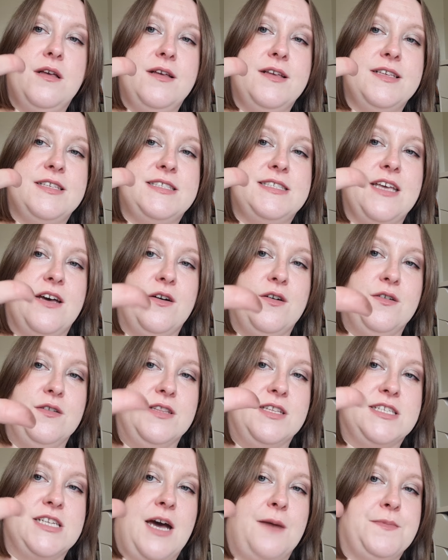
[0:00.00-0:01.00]
So
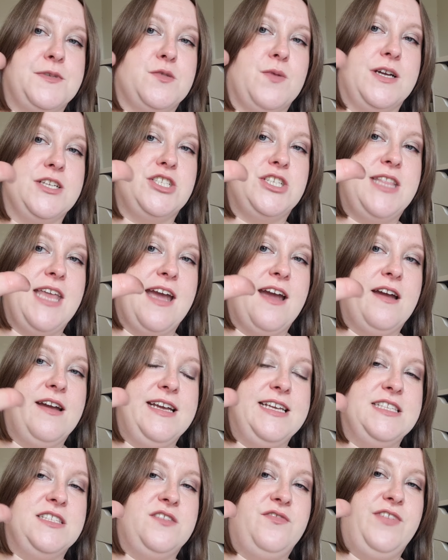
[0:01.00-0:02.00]
the top swatch there
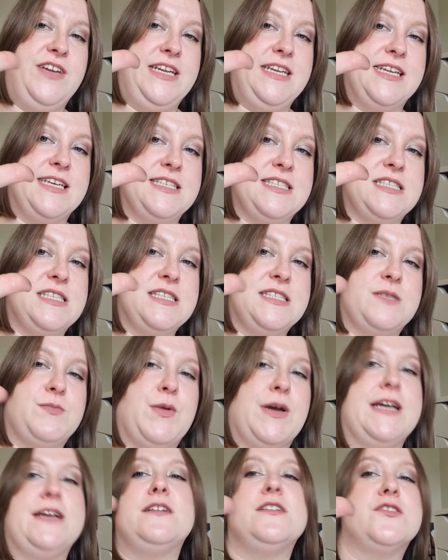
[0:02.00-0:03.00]
is Venus
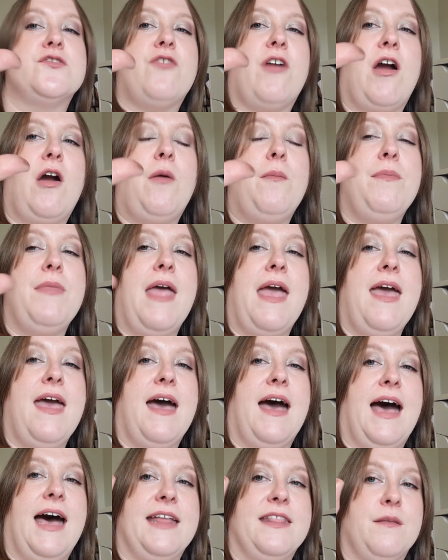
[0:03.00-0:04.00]
Sprinkled Chrome,
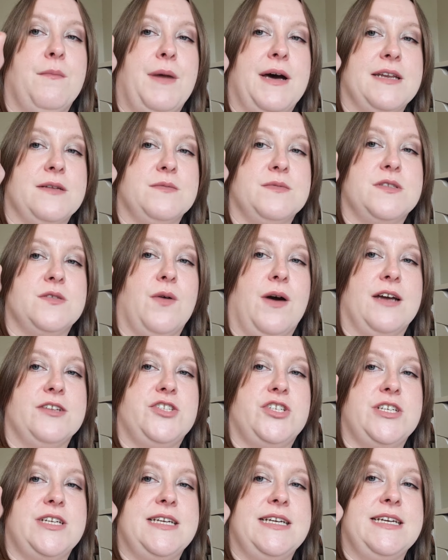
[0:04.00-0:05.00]
and the bottom
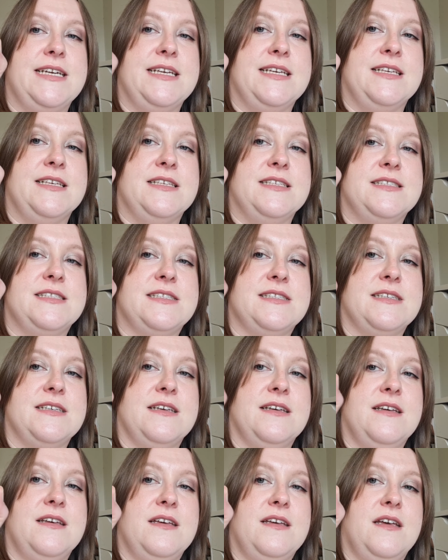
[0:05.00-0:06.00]
swatch is
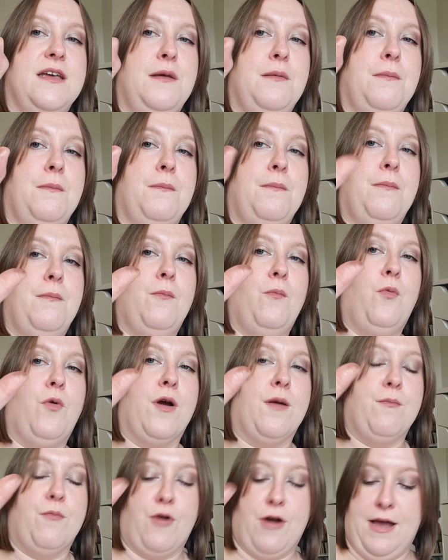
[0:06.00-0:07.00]

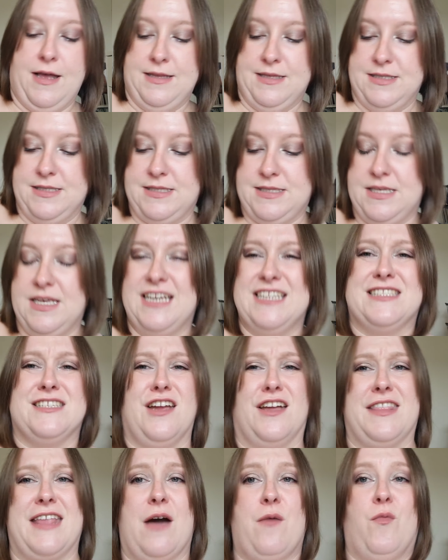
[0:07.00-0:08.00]
Warm Bronze. It's
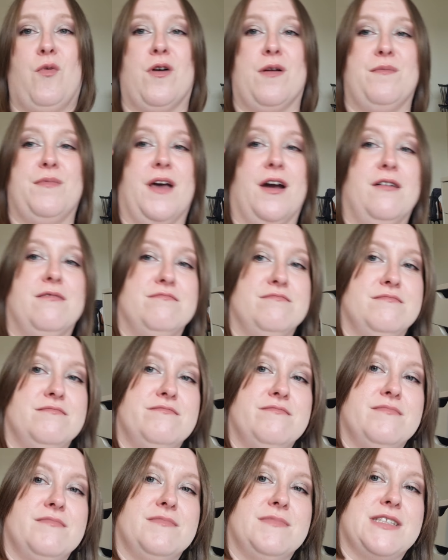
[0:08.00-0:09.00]
not that warm though.
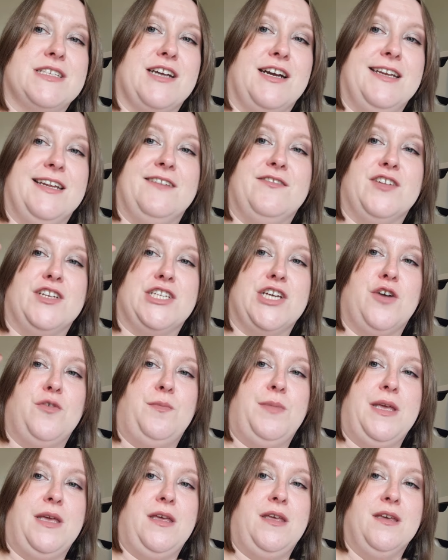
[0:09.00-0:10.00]
It's kind of a
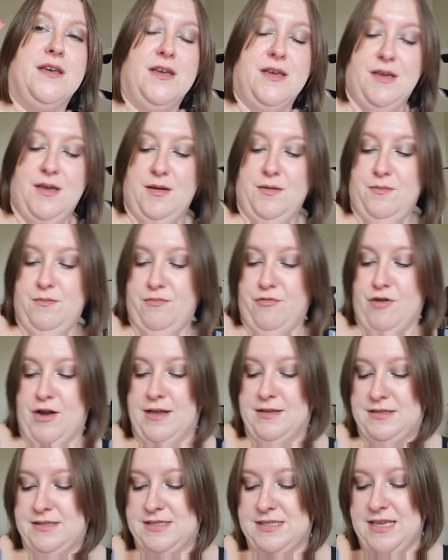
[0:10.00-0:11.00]
taupey
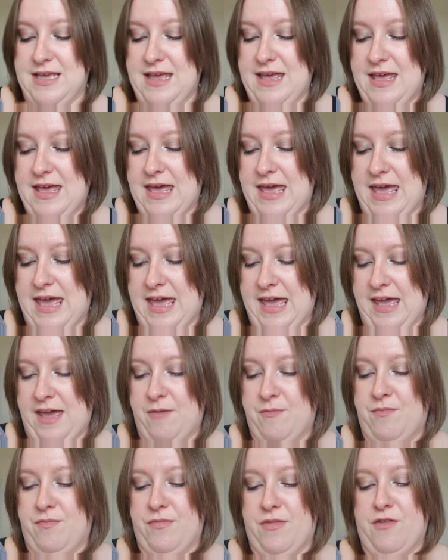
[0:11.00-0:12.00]
bronze
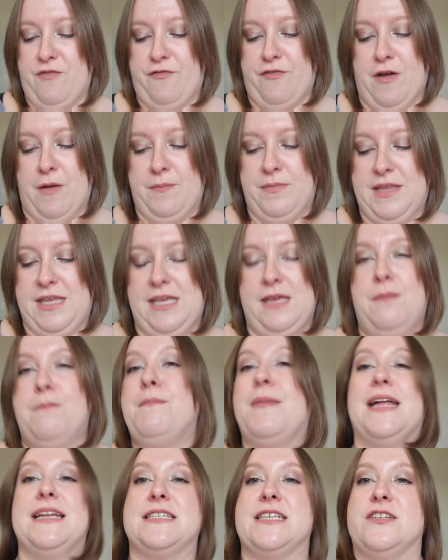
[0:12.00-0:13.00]
from the
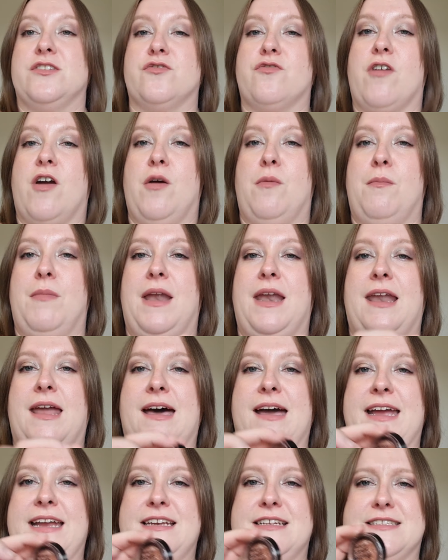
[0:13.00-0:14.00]
Melted Chrome
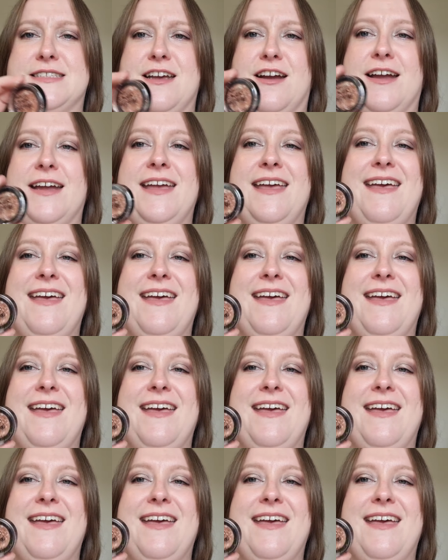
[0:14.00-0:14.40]
line. Sorry.